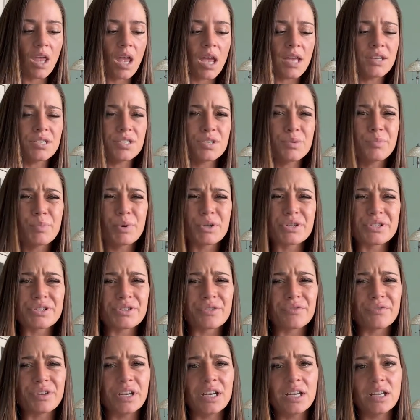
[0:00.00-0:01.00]
I do
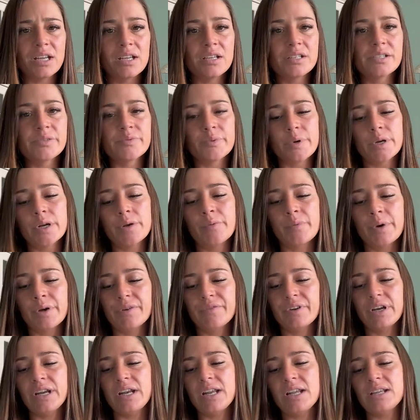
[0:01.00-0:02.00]
personal readings, one-on-one
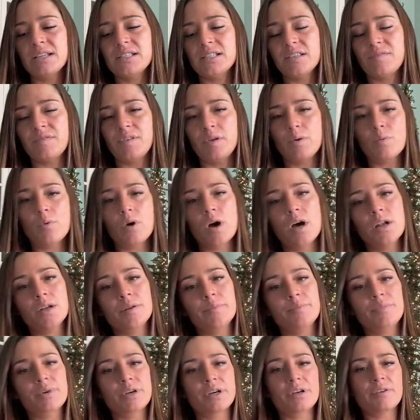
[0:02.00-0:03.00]
readings. If you want
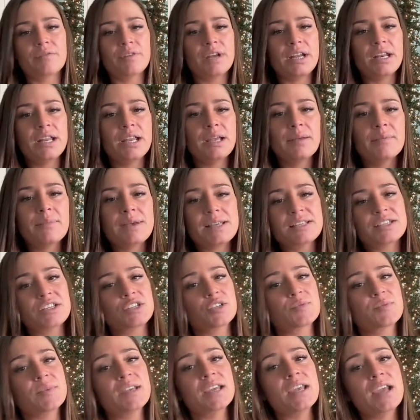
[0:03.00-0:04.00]
to book a reading,
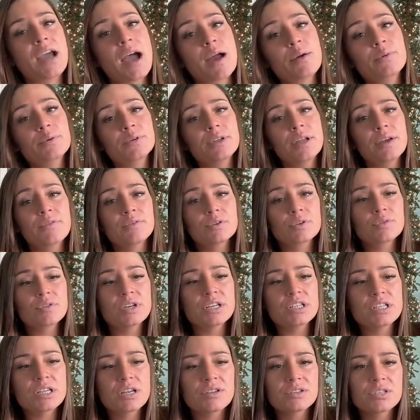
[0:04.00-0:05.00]
message me. I will never
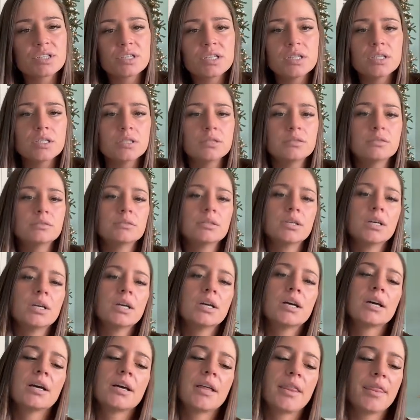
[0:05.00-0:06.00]
reach out to you.
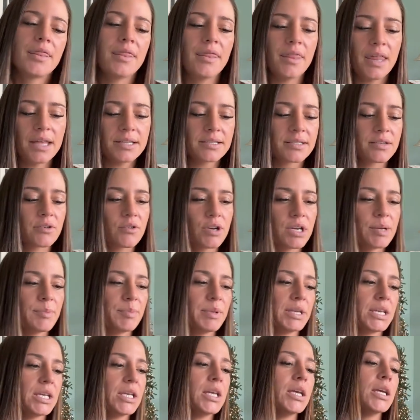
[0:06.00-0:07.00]
That's
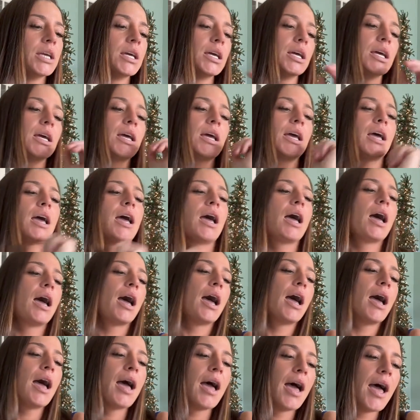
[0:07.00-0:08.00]
creepy.
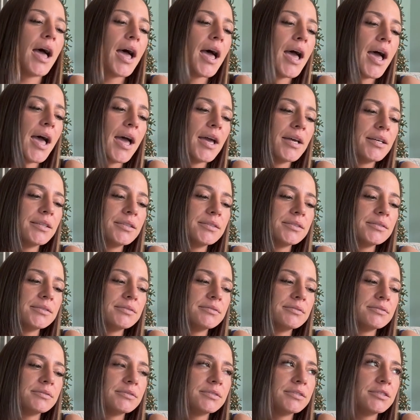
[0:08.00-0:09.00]

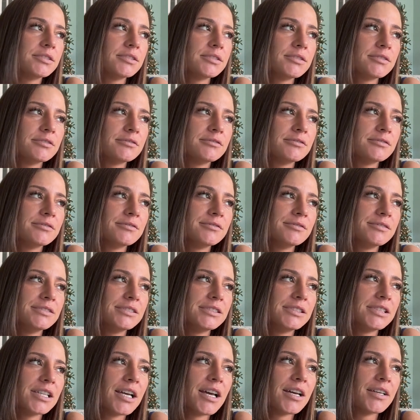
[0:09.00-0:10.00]
And
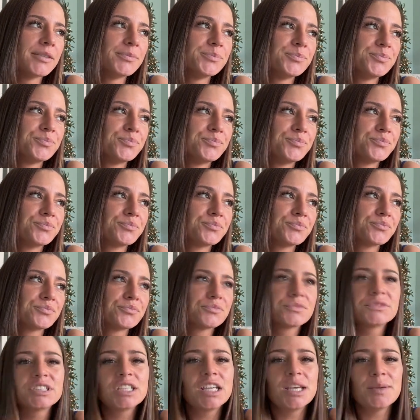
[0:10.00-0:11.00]
yeah,
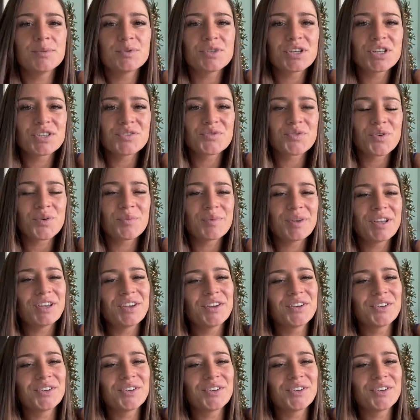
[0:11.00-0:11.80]
keep transforming.